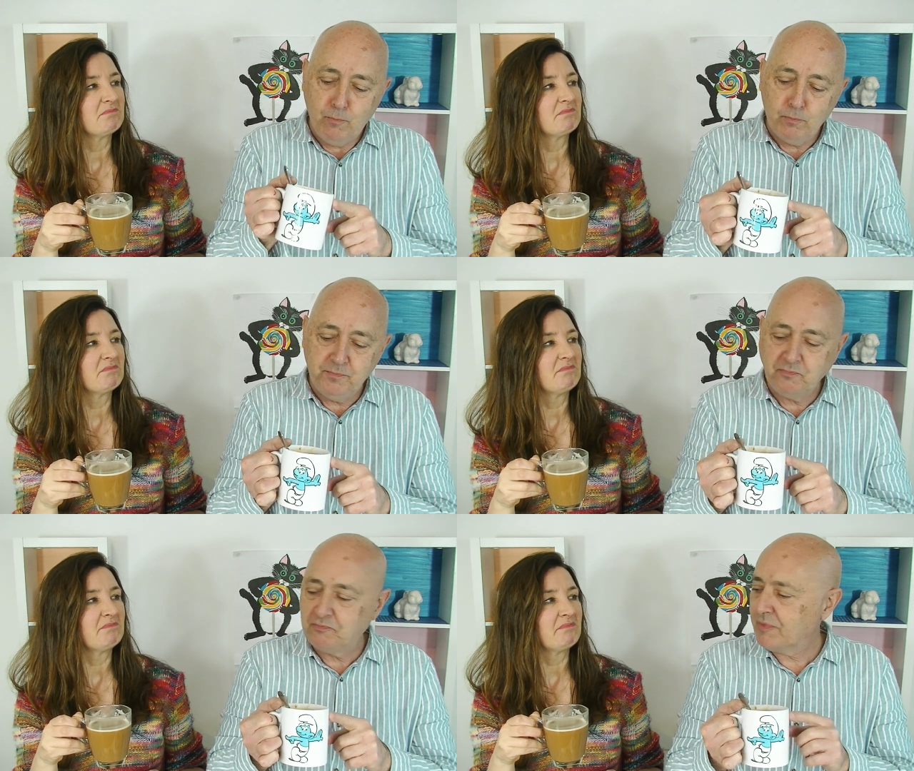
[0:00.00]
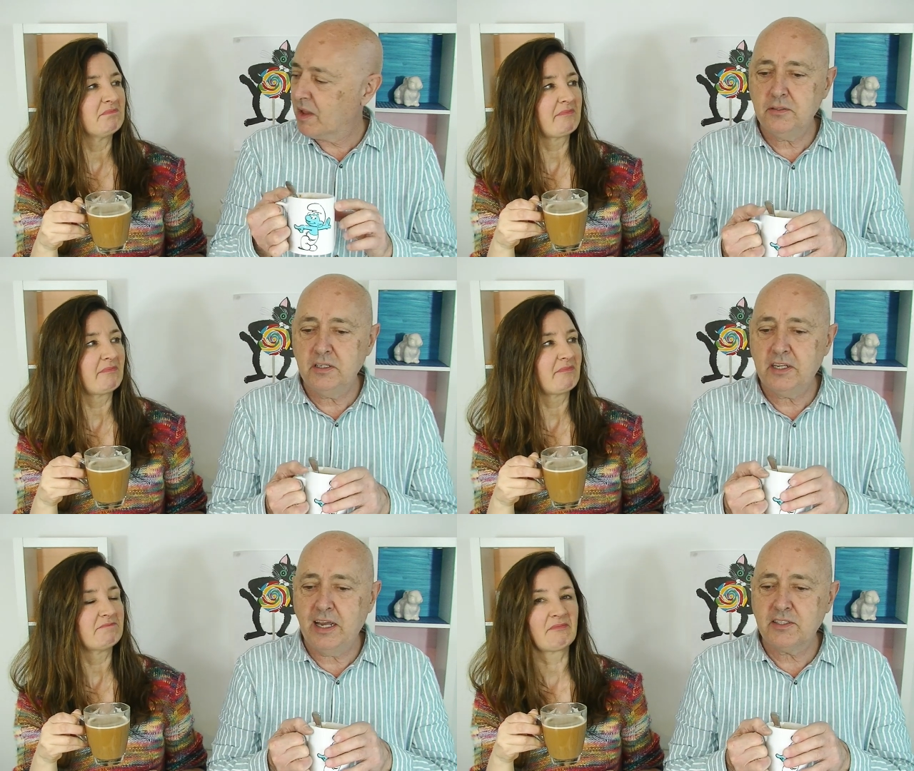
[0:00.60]
Speaker 1: Mm.
Speaker 2: Sort
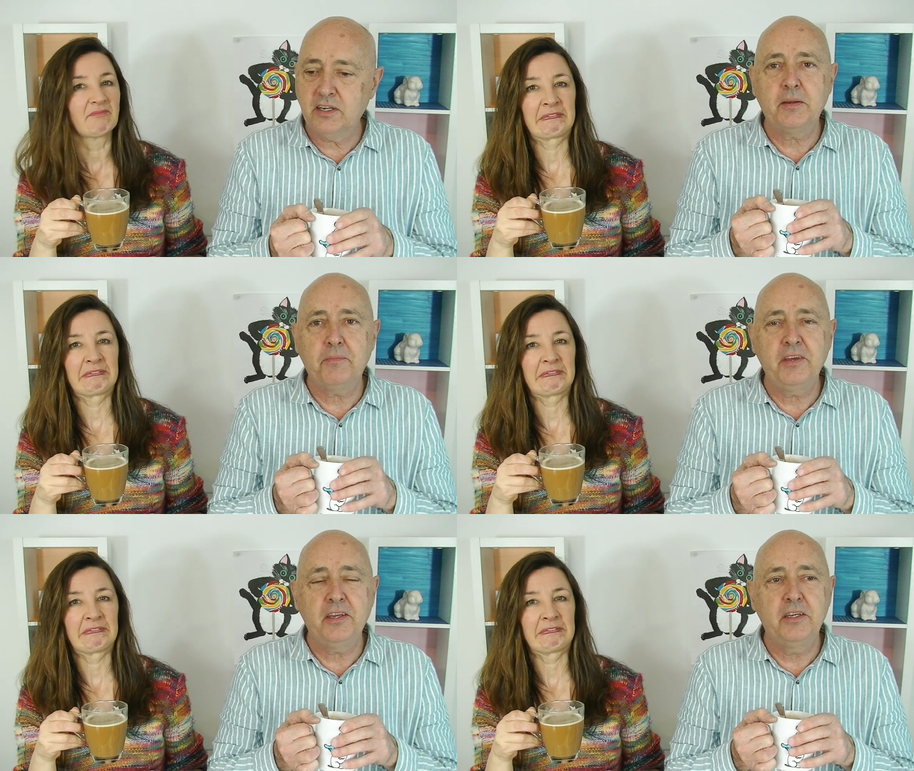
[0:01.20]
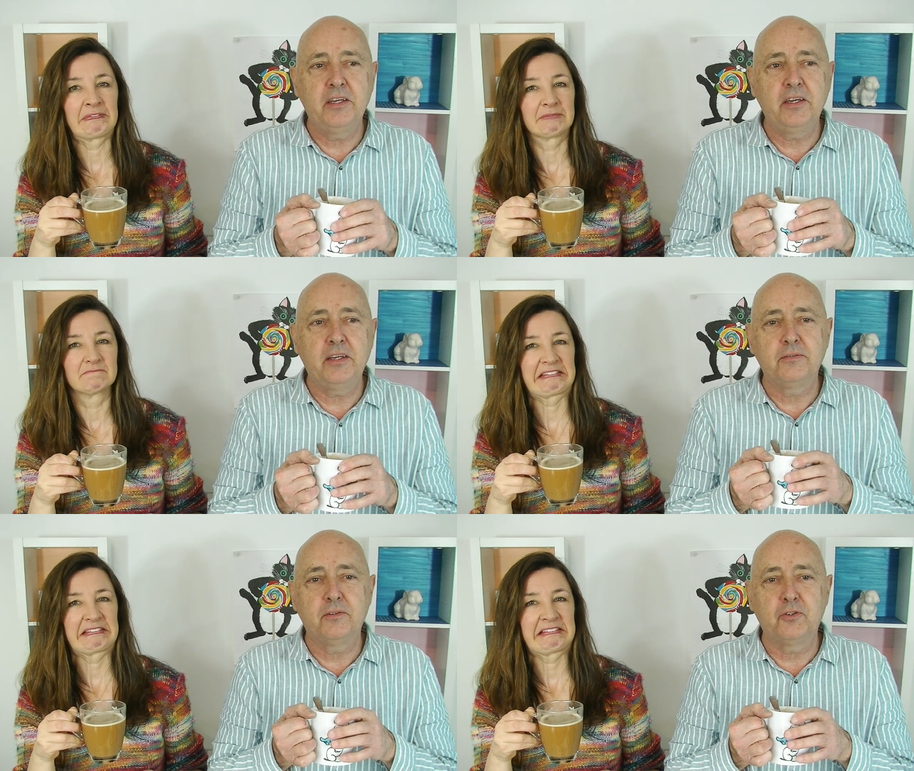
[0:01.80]
of tastes like something you'd
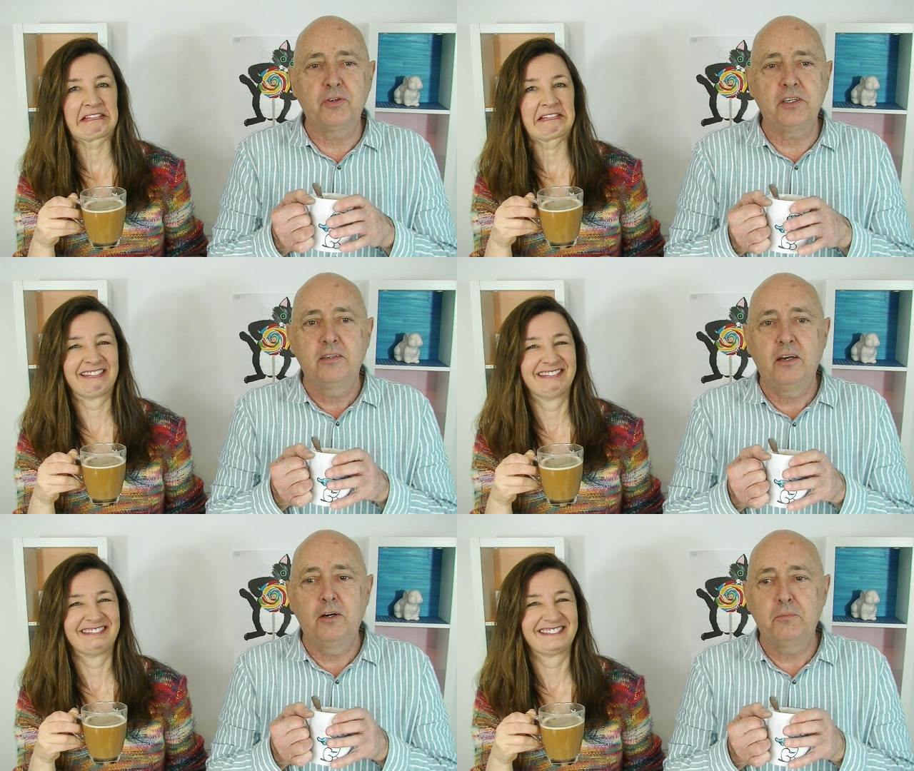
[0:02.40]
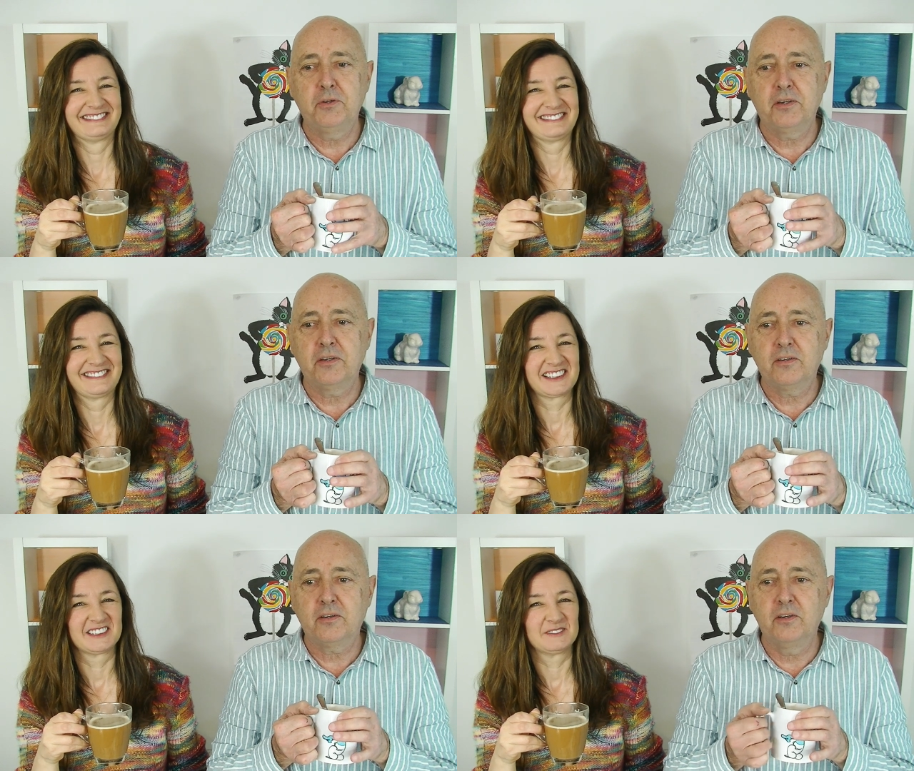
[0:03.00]
eat or drink to help your
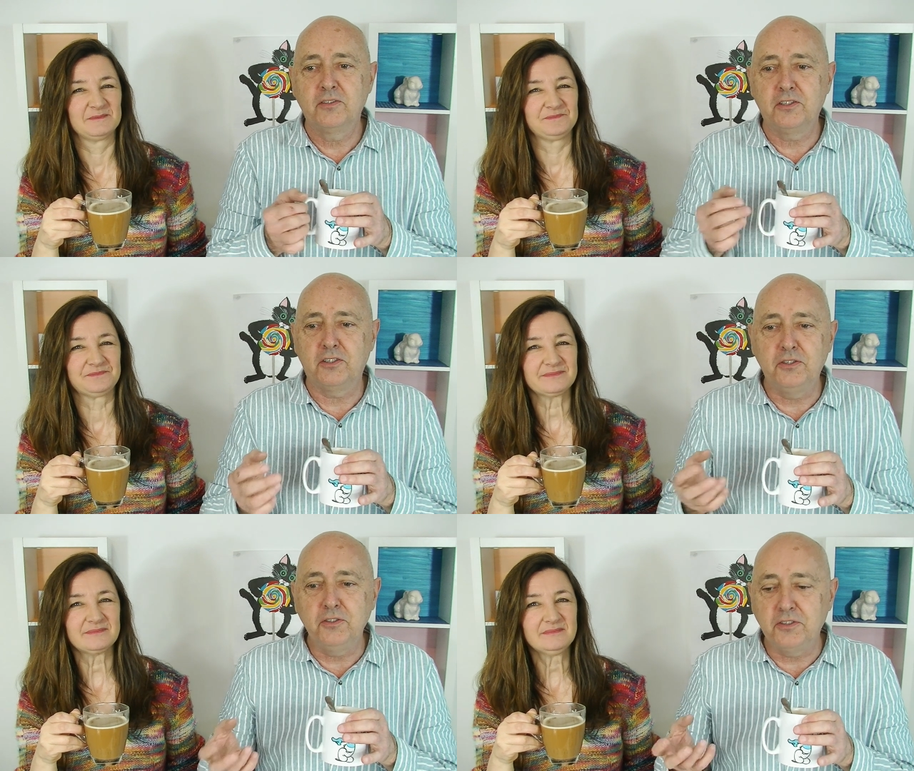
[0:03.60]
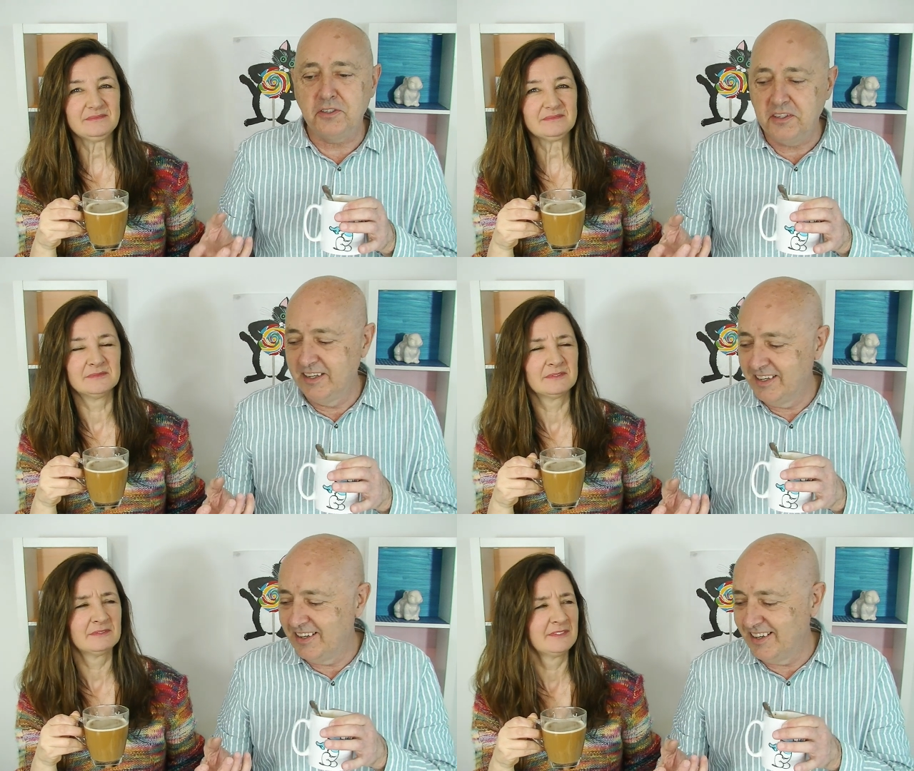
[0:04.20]
constitution.
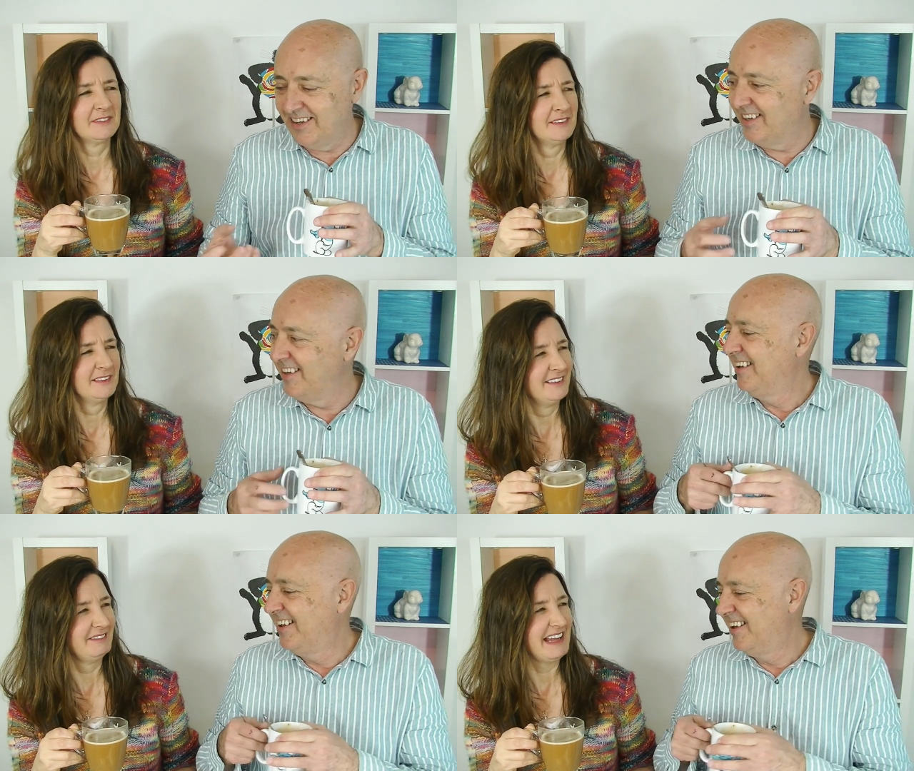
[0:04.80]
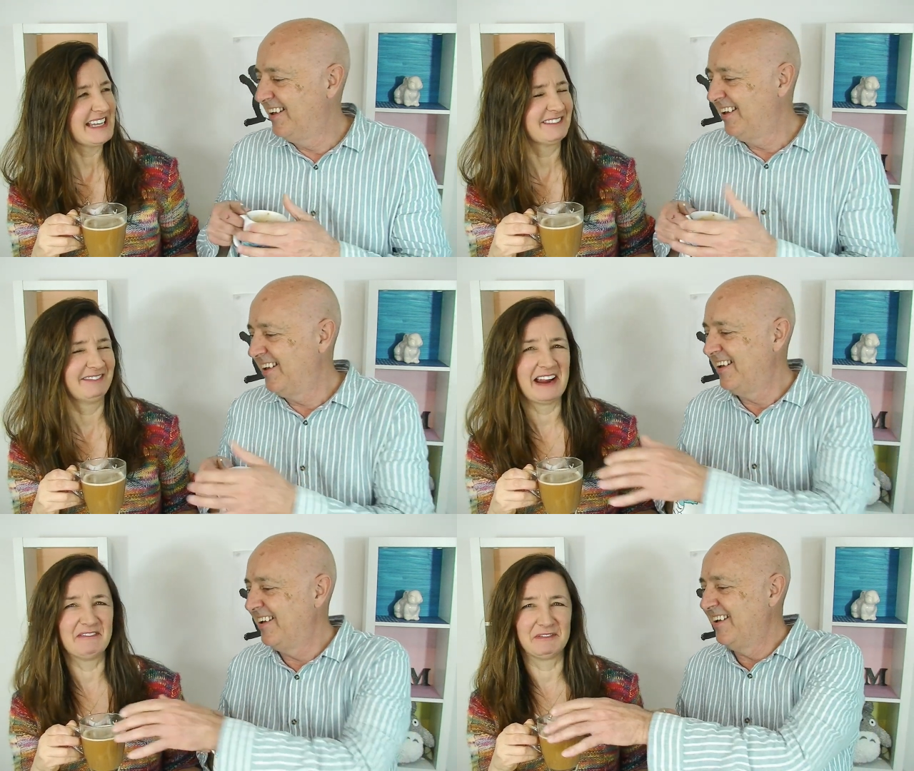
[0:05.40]
Well,
Speaker 1: that's a
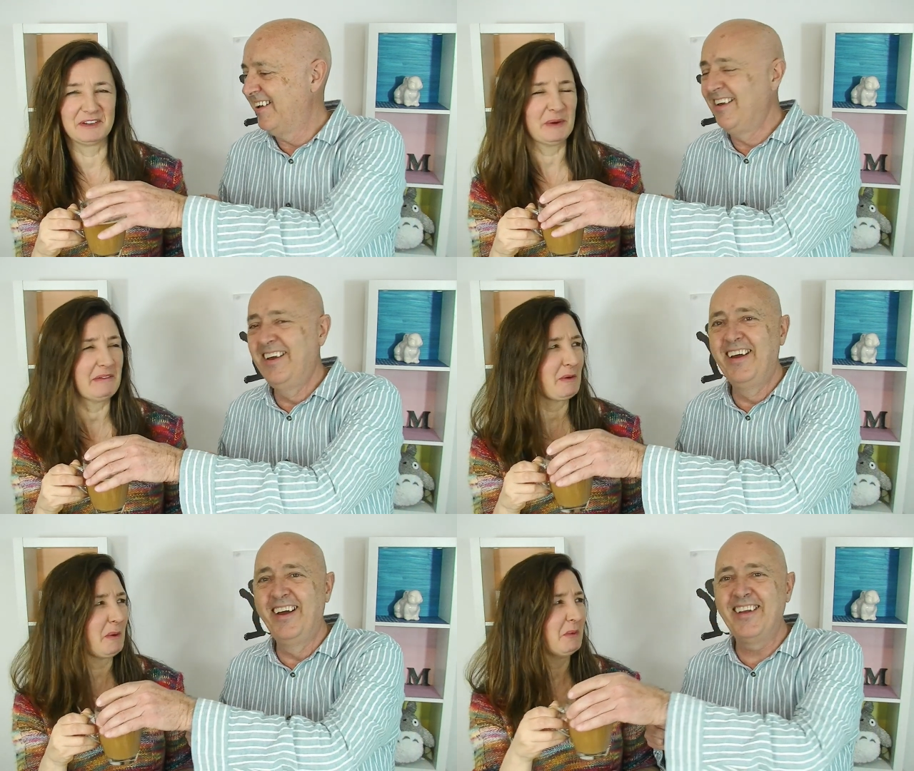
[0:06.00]
rave review. Everyone